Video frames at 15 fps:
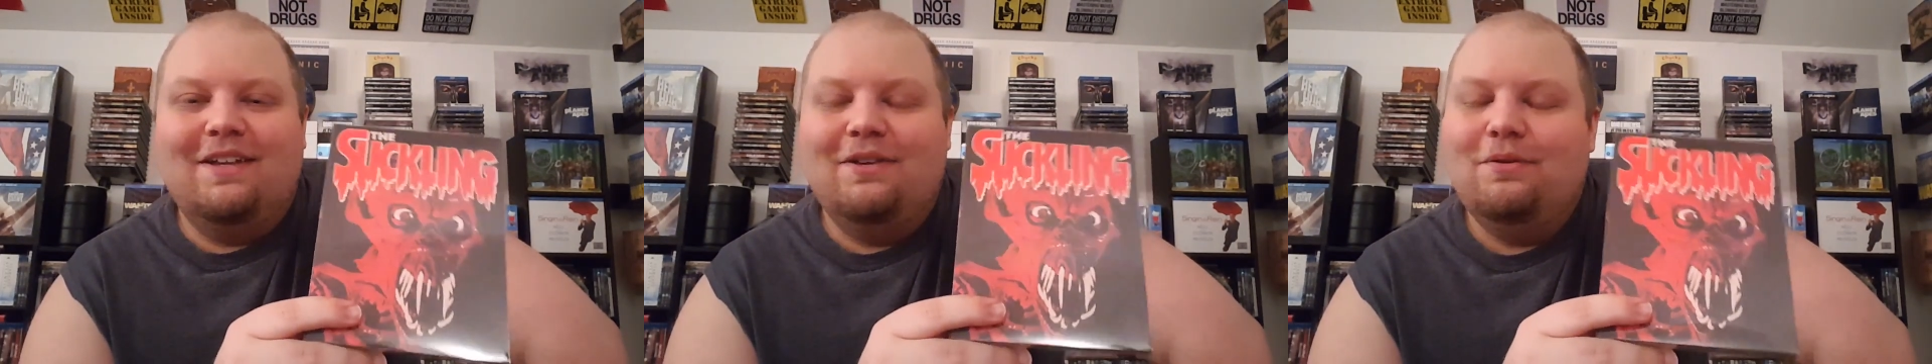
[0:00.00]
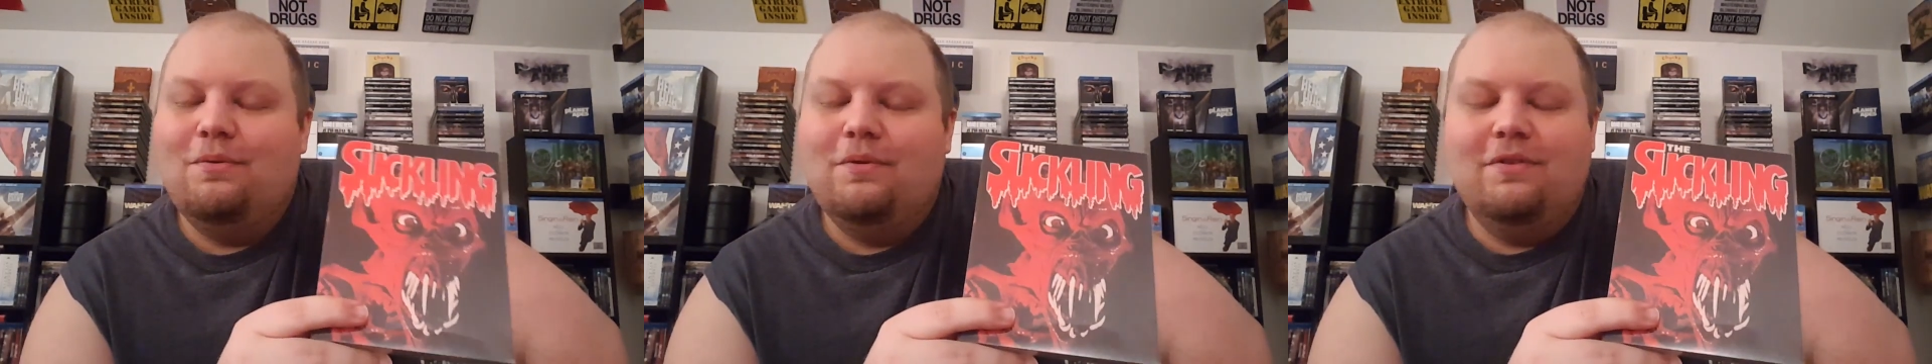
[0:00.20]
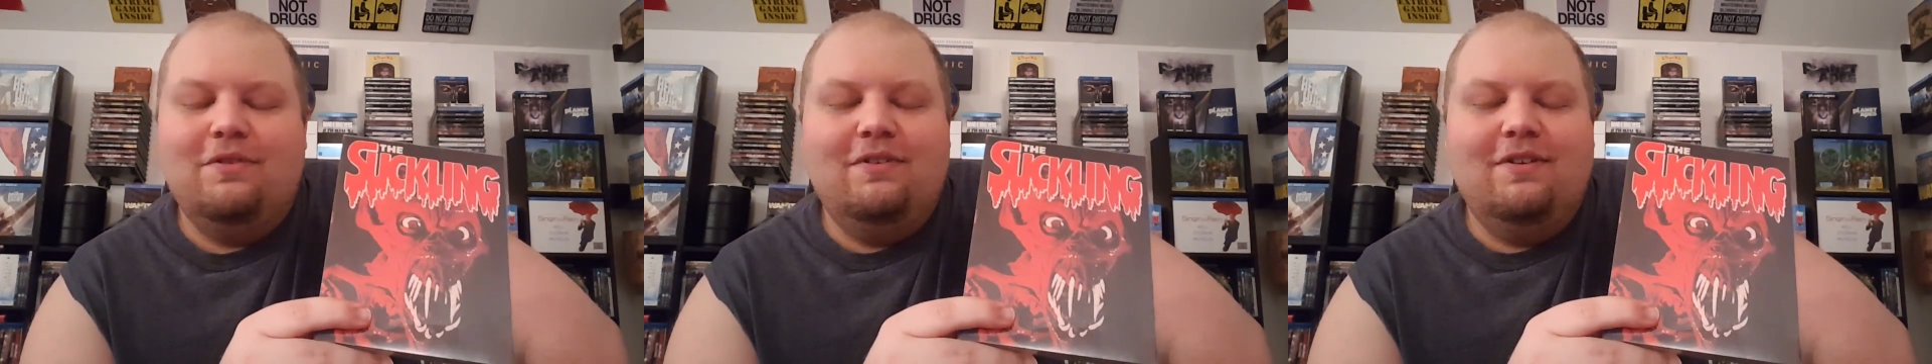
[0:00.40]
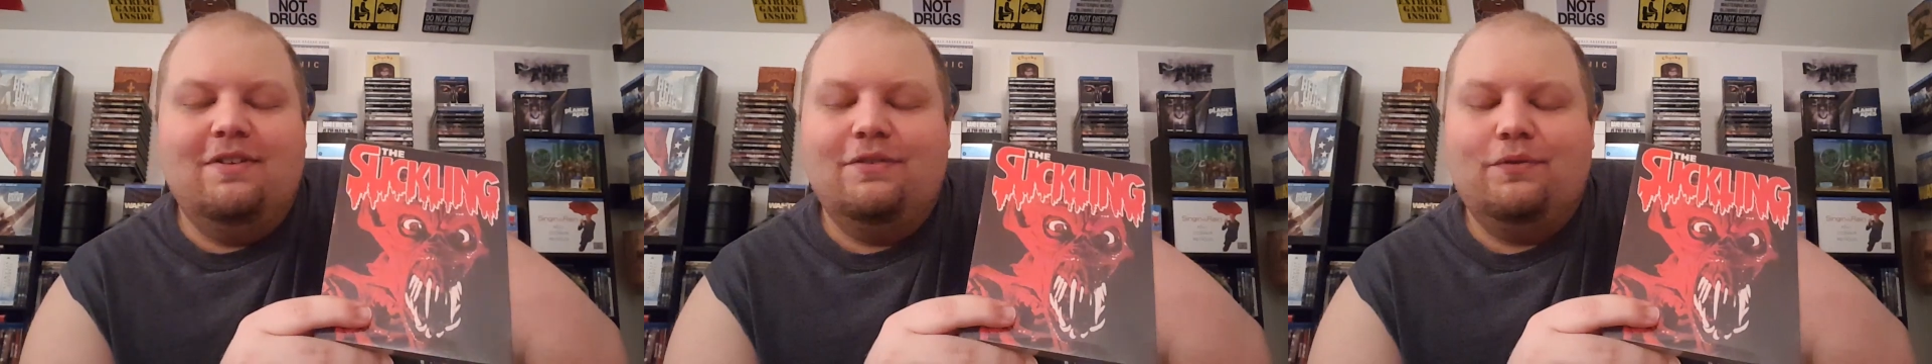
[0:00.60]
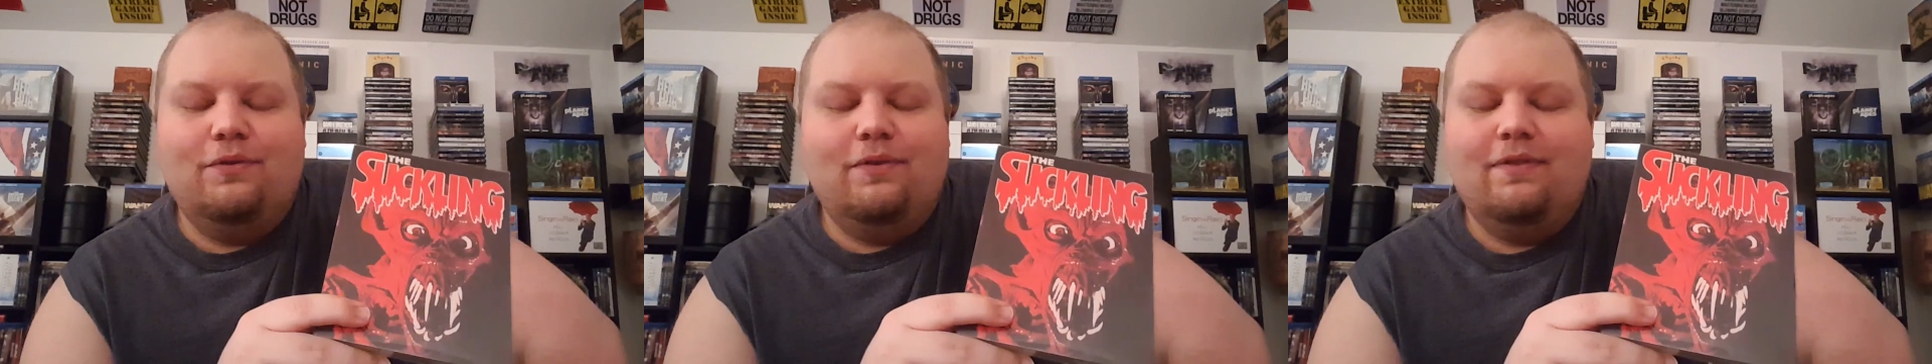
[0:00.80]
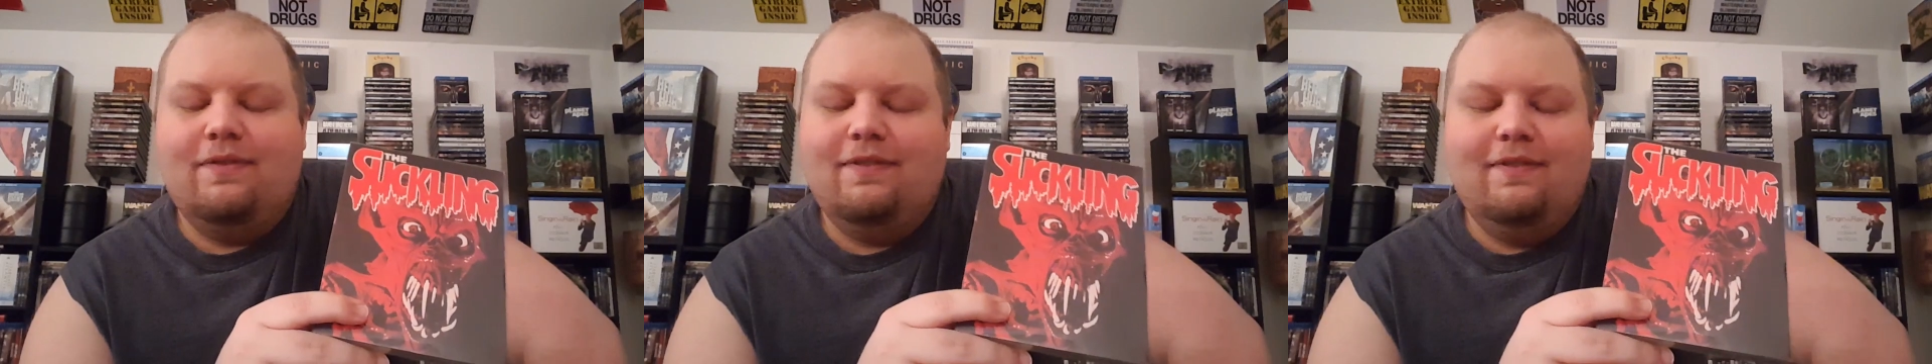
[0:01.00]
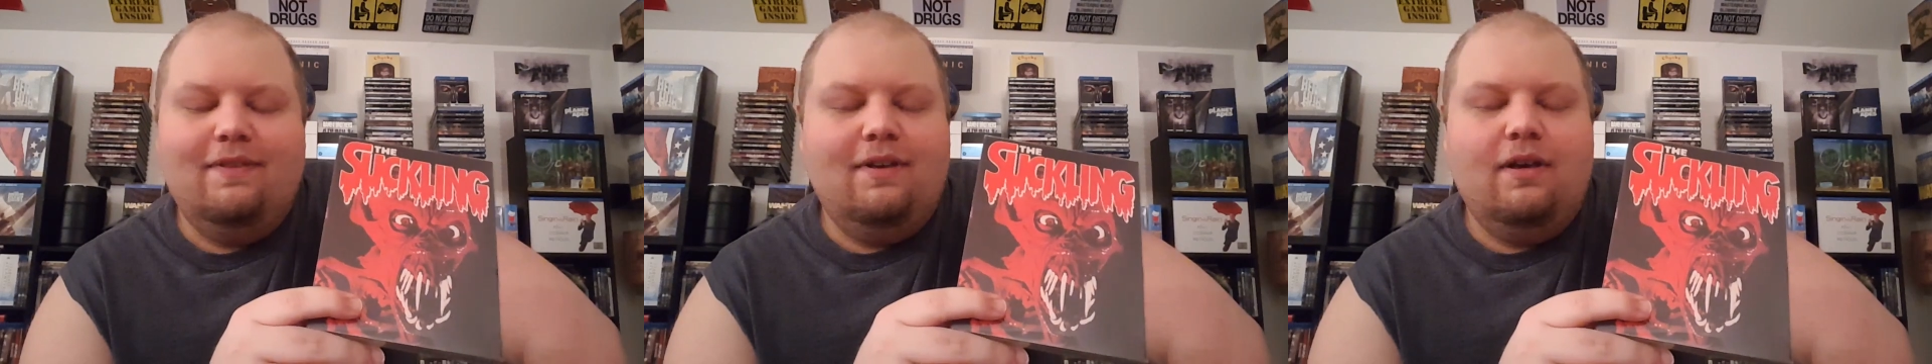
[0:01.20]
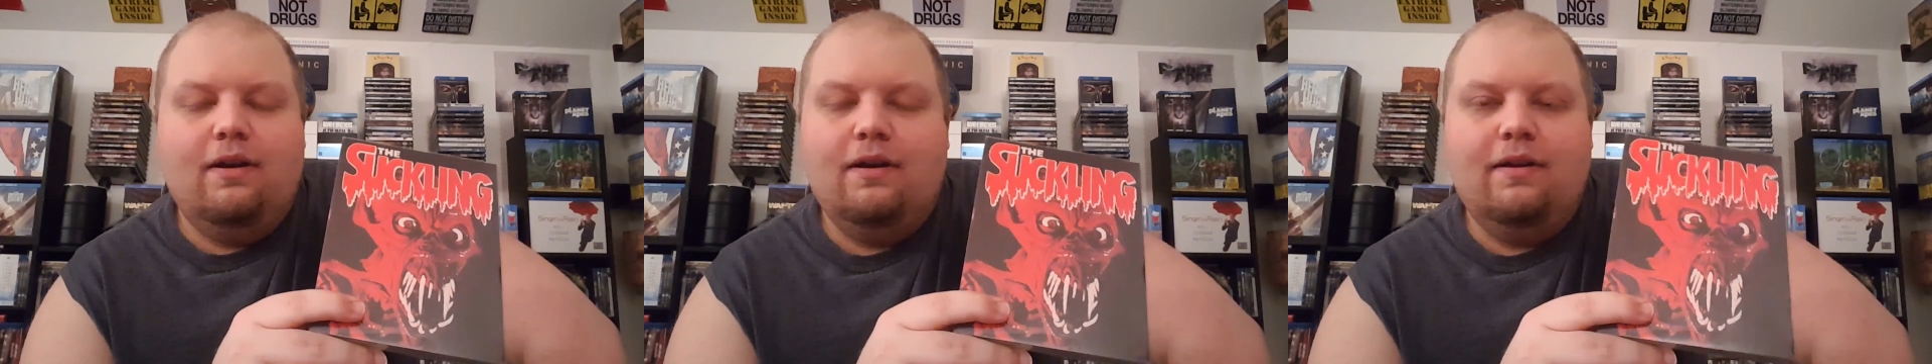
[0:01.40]
It was
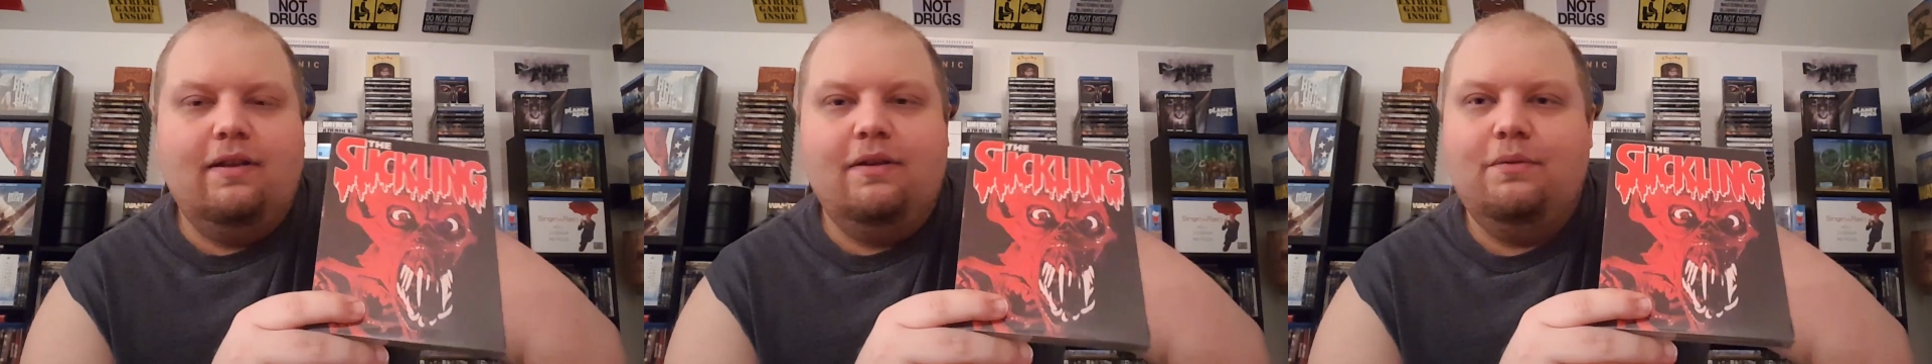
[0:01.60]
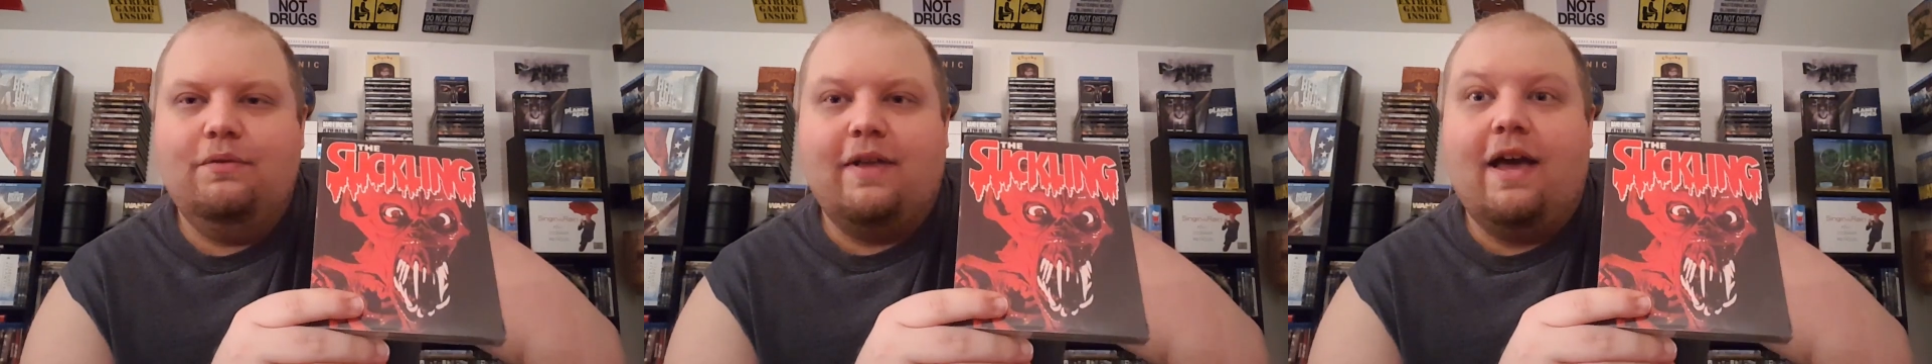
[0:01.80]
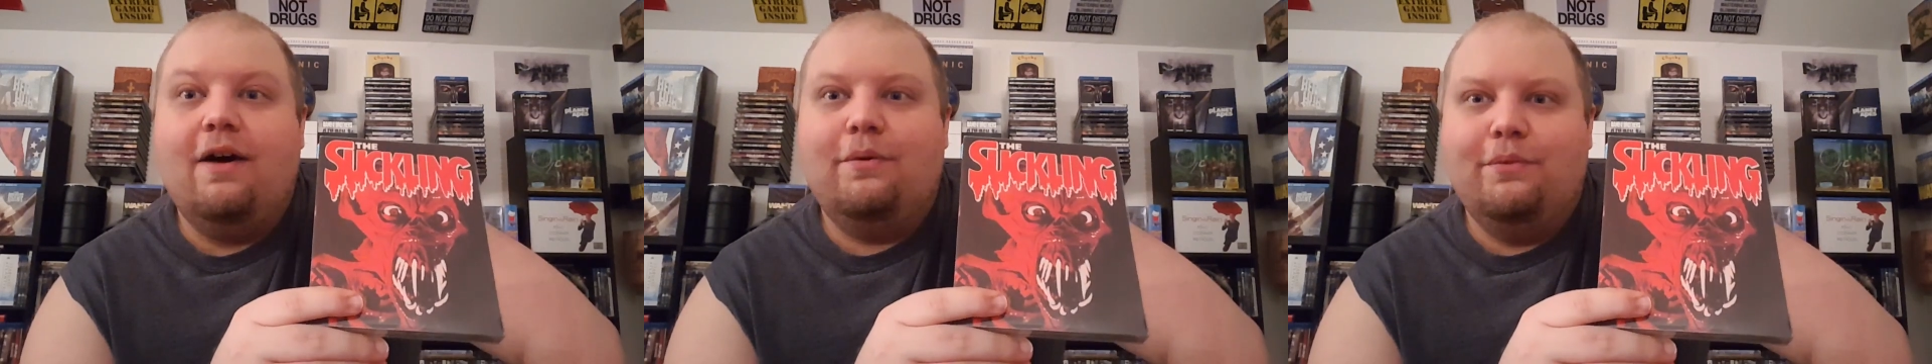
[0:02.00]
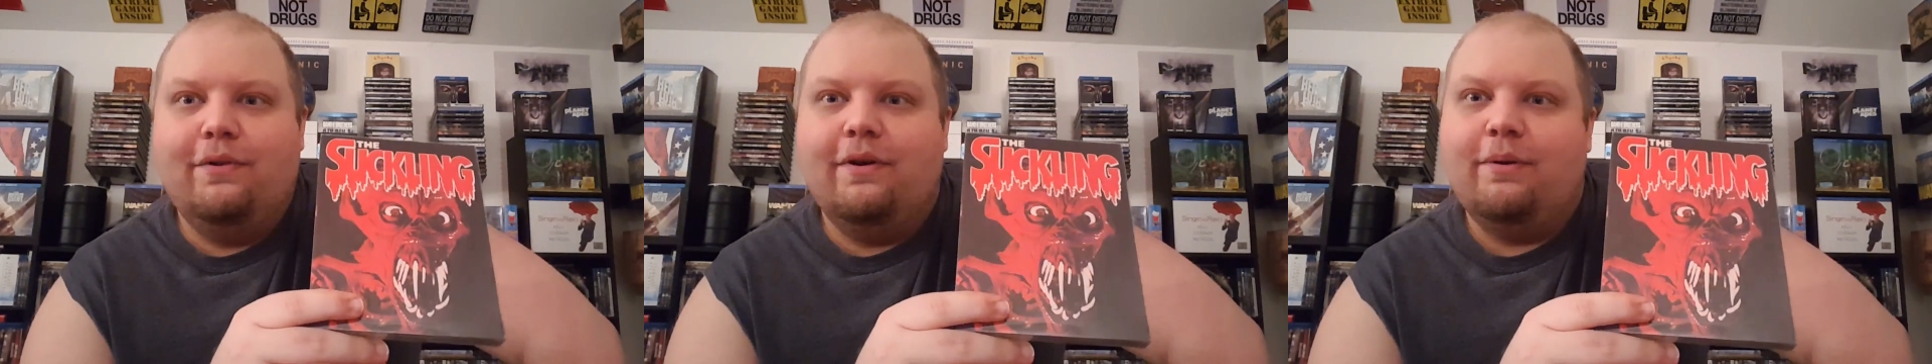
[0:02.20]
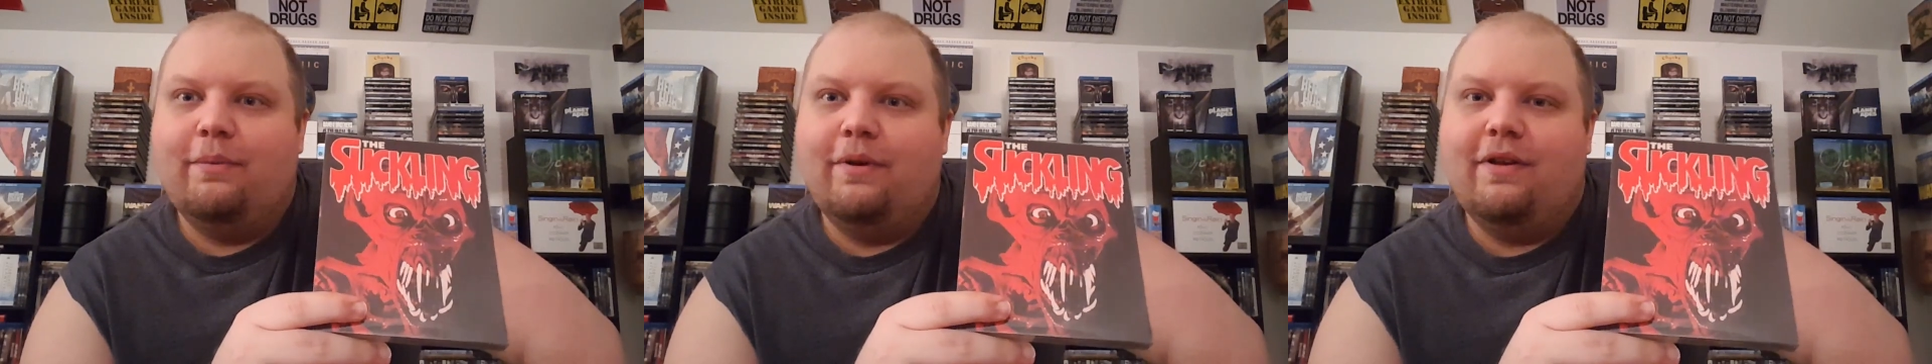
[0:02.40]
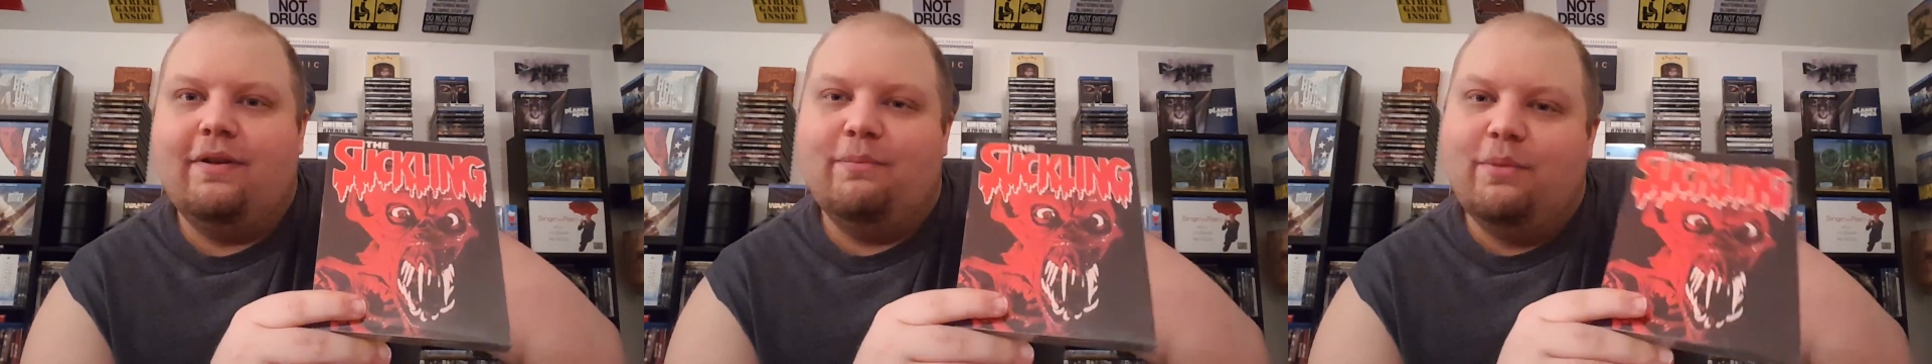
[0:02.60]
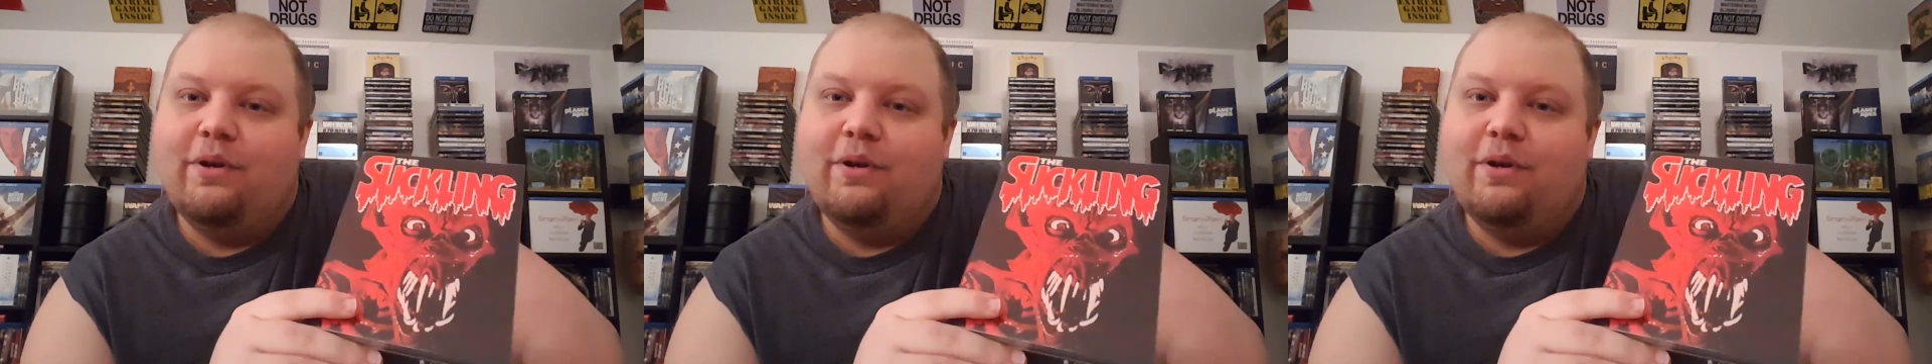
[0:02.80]
out there, man,